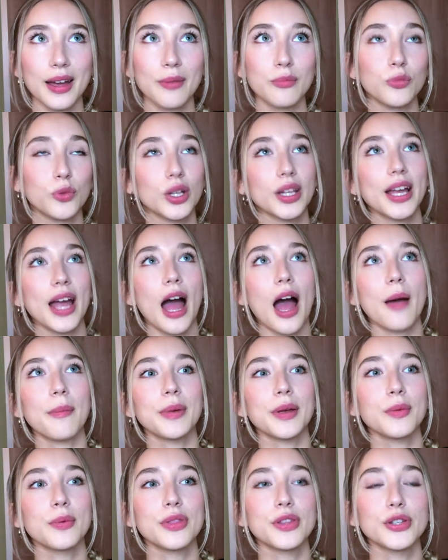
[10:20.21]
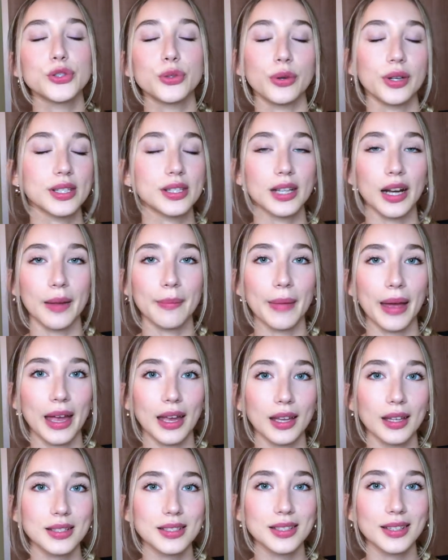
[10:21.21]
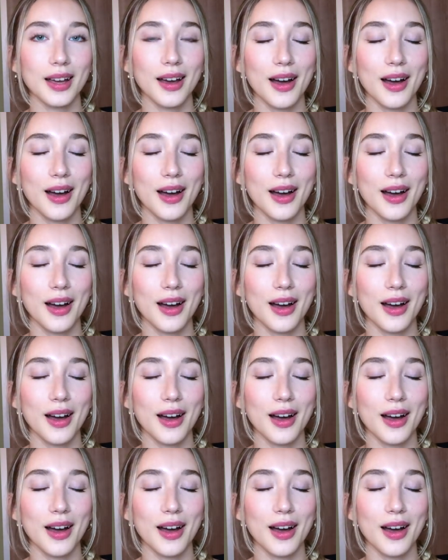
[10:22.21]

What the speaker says: am really happy with the choice that I made,